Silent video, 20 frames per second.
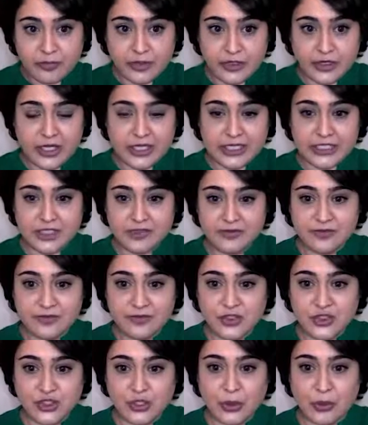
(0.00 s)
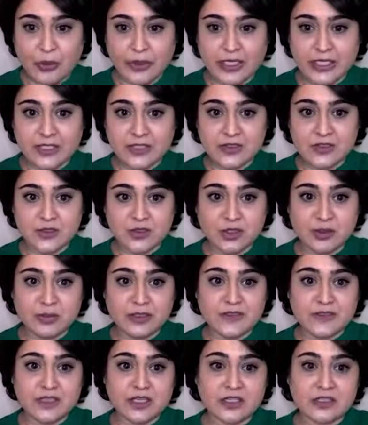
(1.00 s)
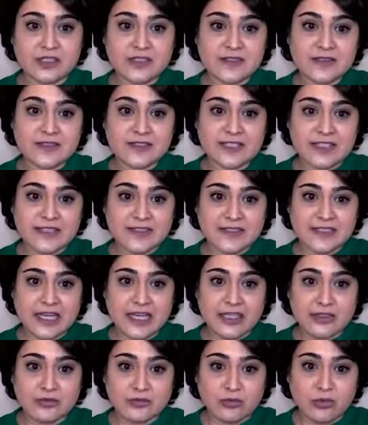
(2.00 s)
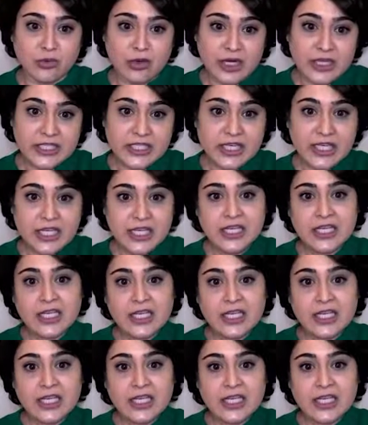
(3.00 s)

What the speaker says: kind of showing disturbance on the 6 and 1.